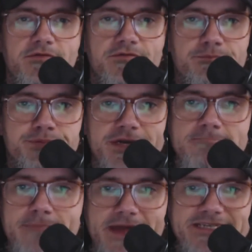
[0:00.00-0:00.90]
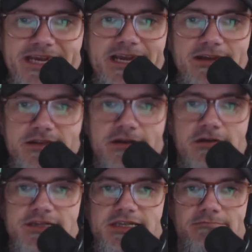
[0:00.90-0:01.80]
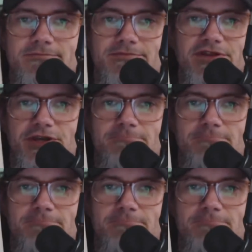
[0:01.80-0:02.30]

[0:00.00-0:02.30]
Pretty minty. There is some little